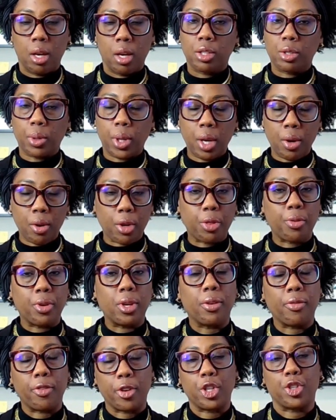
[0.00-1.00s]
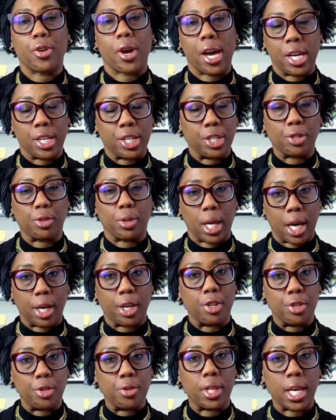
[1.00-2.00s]
So here are 3 different strategies on how
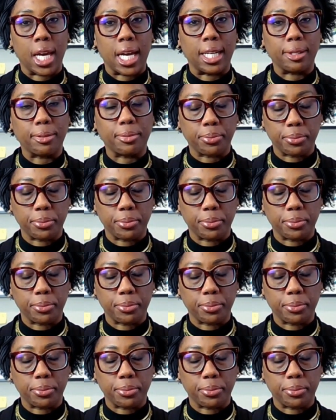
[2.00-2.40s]
to do that.